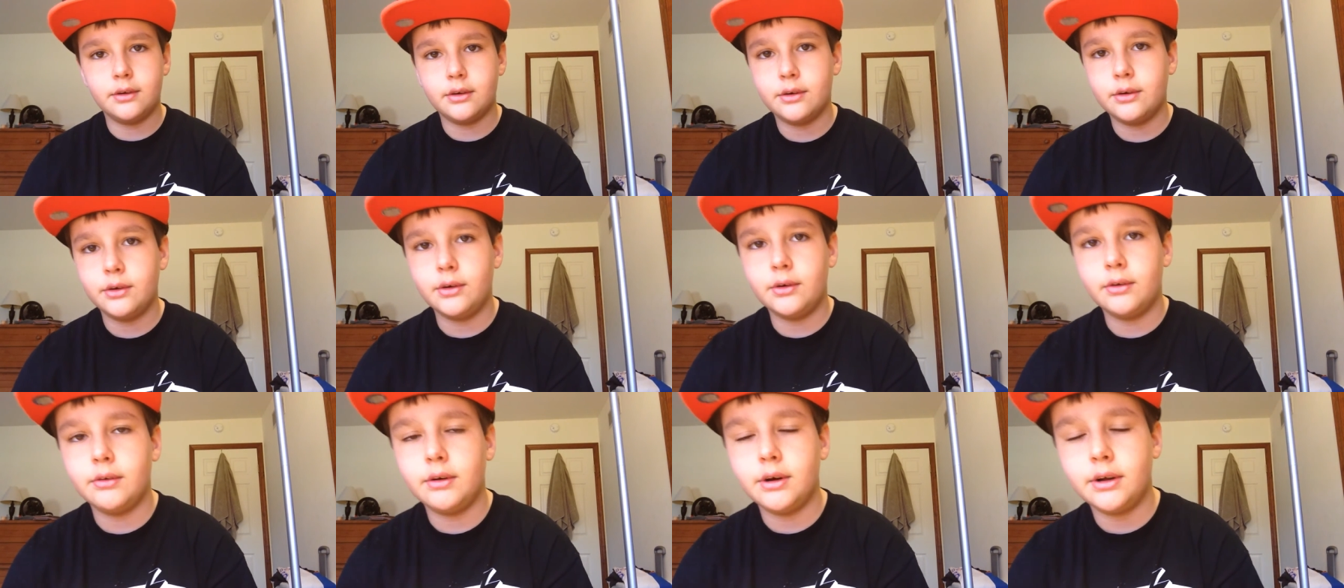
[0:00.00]

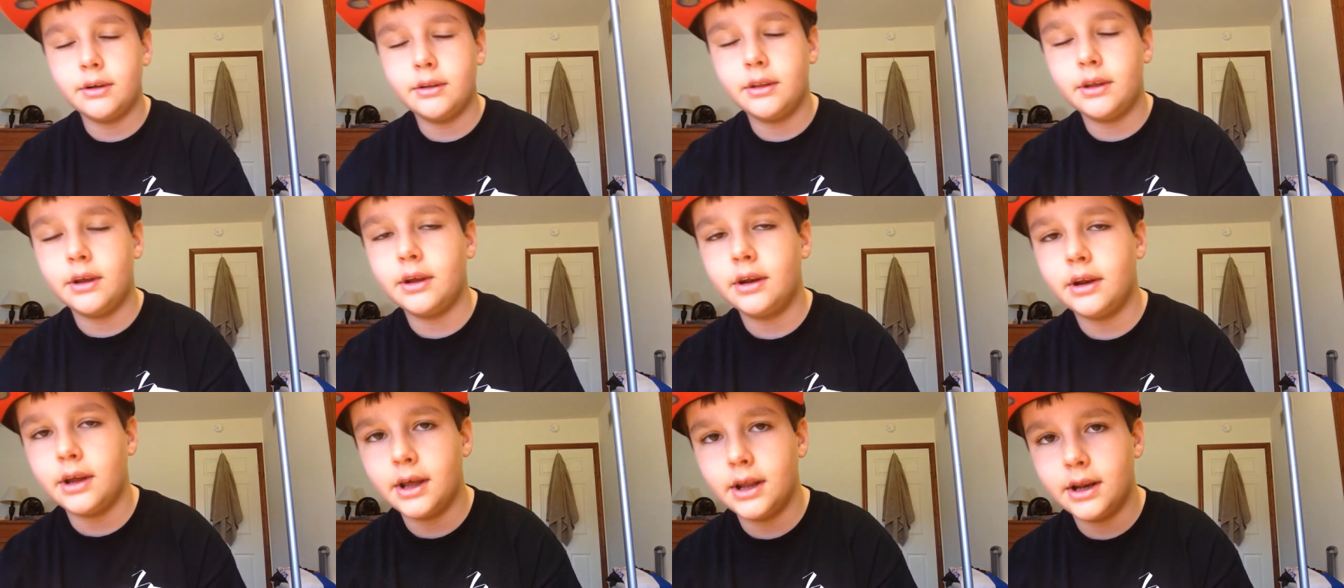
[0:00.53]
or around
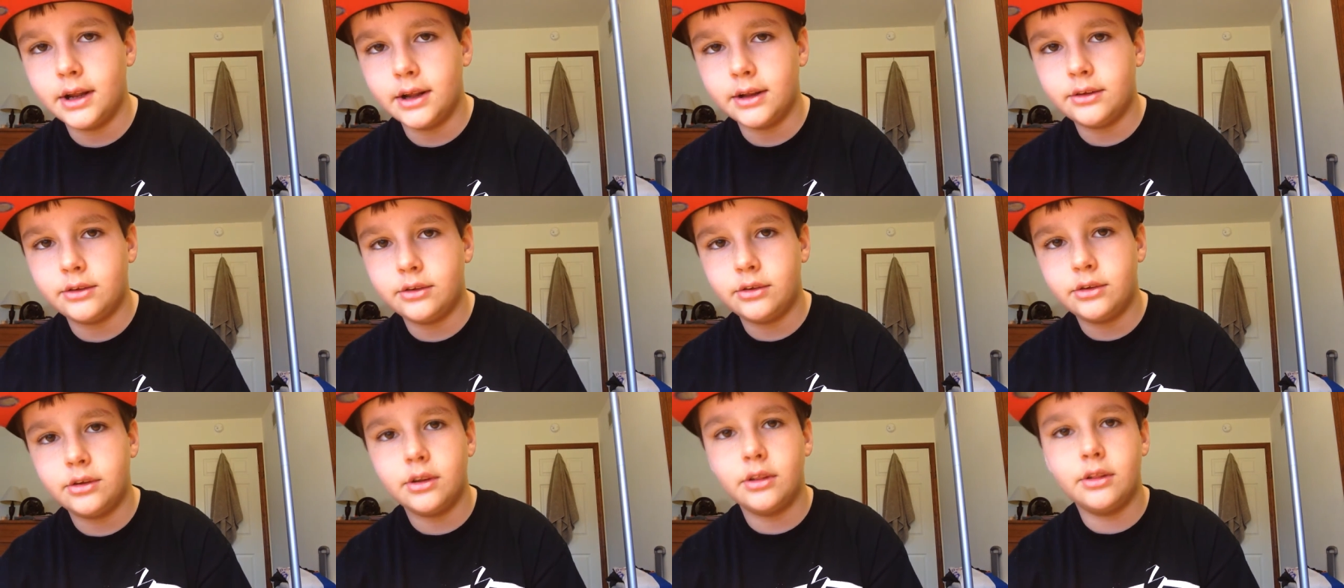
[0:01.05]
then, and
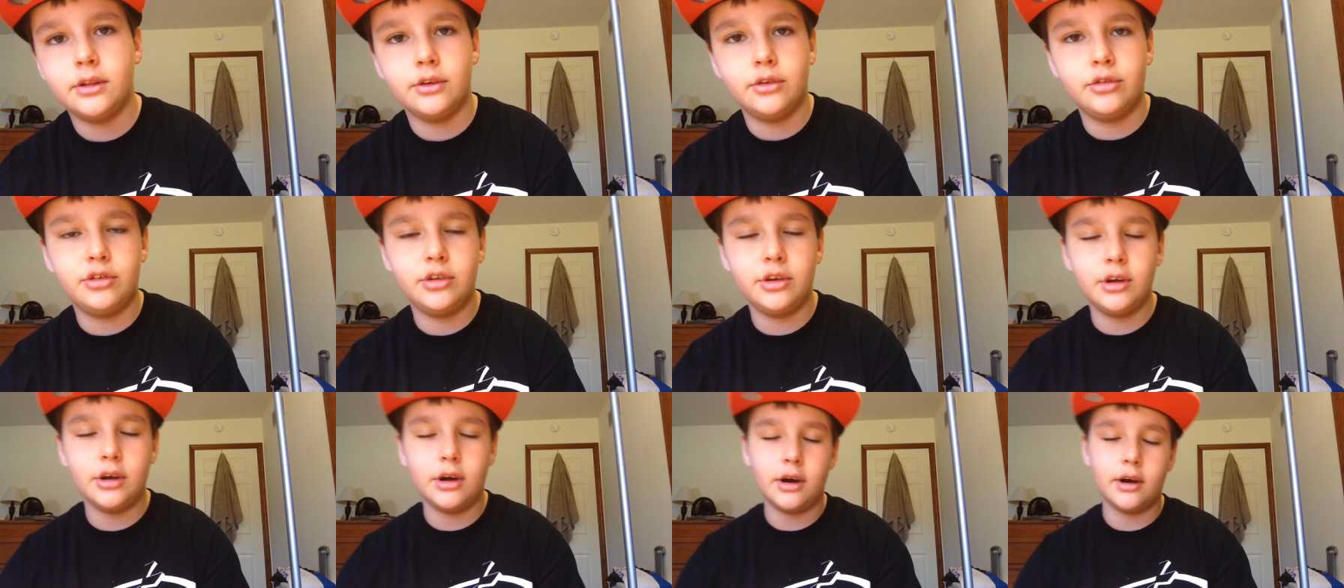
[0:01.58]
it's the
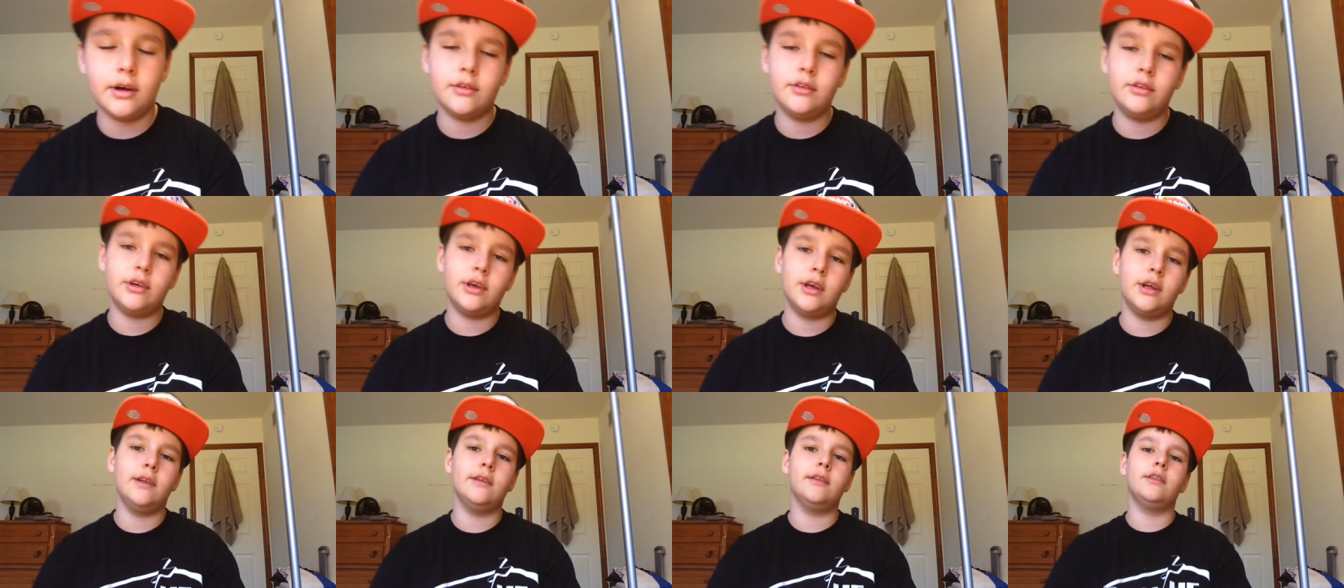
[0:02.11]
Seahawks
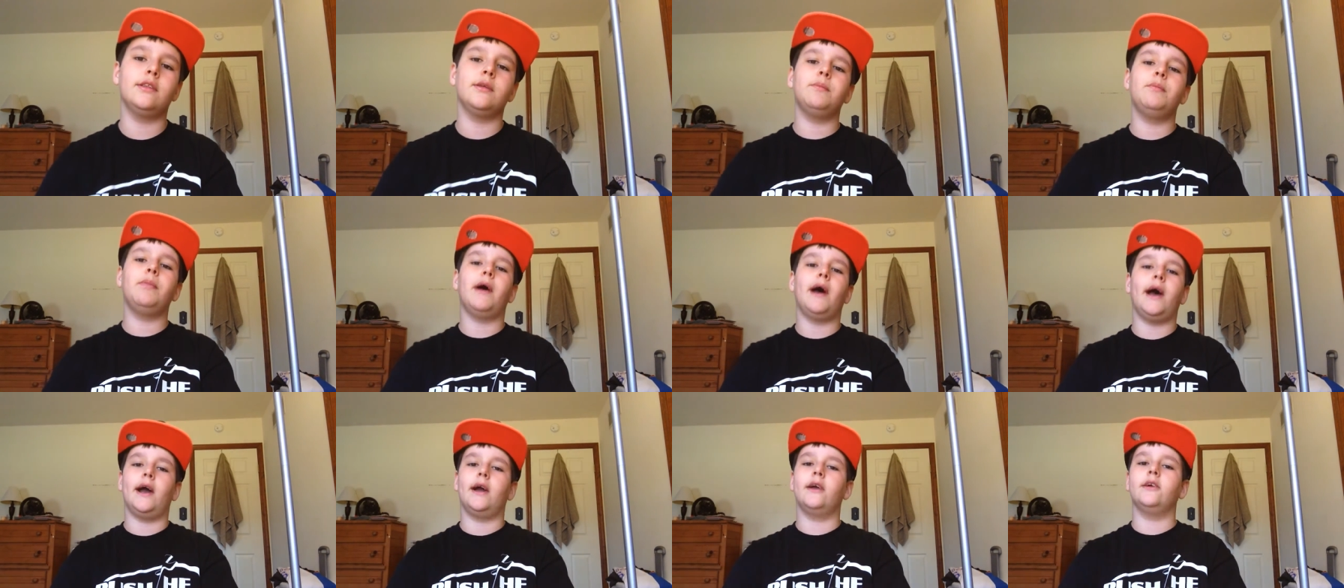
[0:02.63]
against the
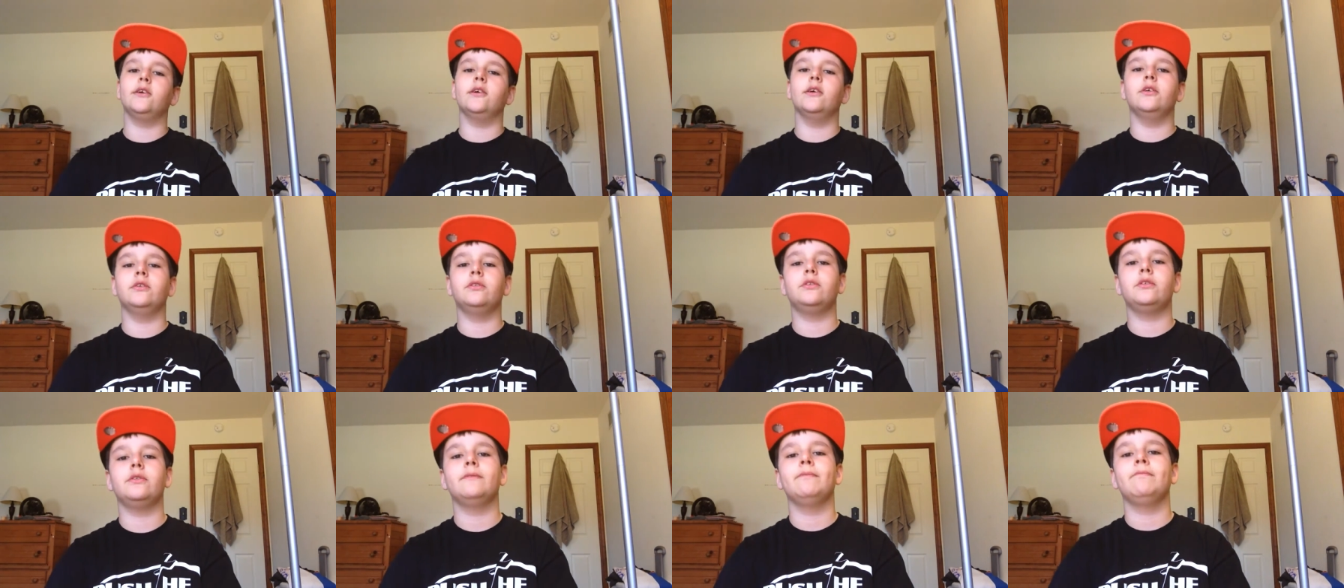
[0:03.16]

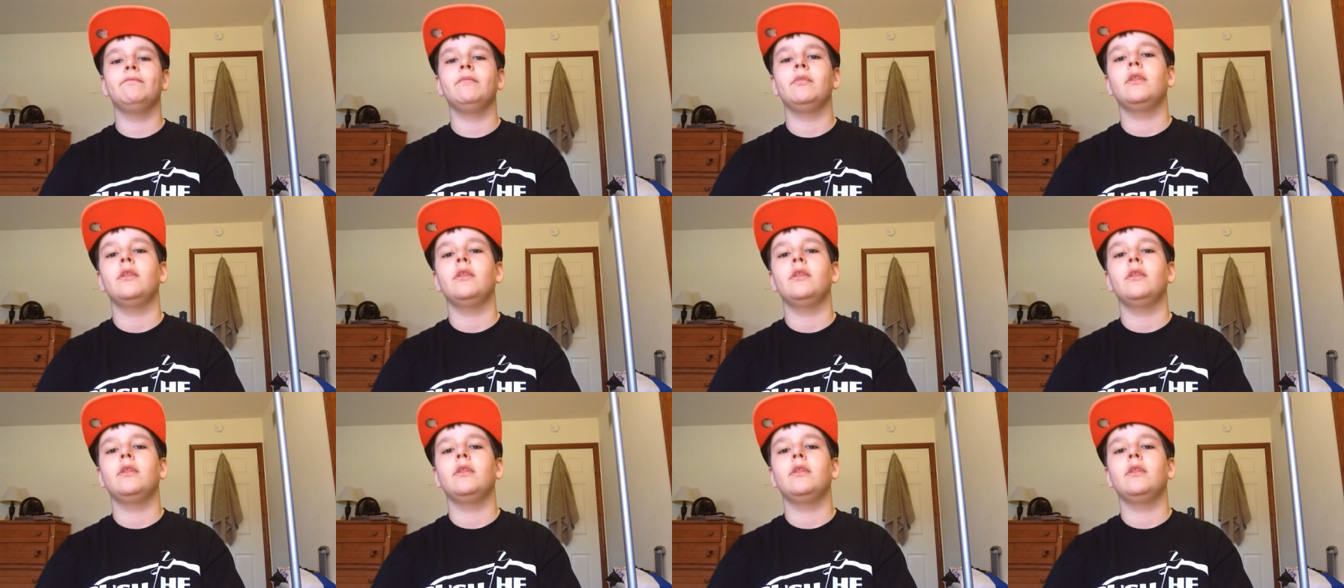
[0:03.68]
Packers.